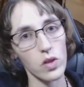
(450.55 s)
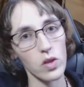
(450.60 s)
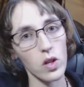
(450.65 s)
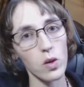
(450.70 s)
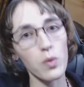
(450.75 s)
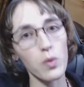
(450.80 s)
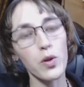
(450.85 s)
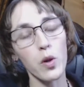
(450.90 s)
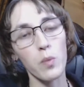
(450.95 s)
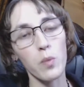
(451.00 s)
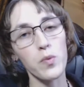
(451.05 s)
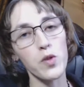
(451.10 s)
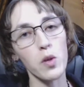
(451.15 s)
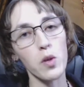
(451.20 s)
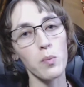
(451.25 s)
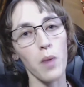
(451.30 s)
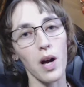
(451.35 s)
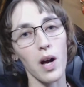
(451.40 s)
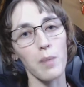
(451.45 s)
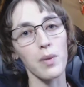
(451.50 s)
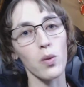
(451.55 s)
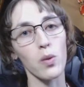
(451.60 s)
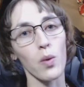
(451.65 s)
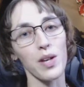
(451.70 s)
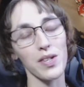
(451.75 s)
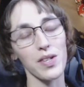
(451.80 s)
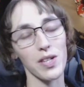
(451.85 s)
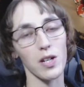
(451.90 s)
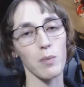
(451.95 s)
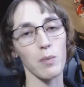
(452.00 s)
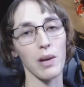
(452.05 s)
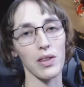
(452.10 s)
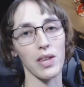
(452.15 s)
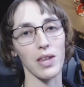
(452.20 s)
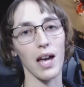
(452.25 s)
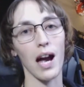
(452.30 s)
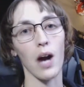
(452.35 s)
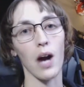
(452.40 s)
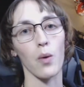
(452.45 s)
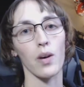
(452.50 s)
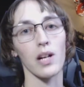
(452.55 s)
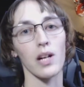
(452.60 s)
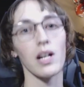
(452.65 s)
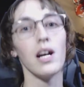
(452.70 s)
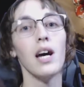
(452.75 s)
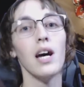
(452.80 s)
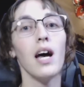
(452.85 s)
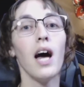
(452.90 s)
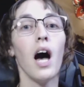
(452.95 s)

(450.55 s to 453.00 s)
they'll still probably be the ones that are about the hour,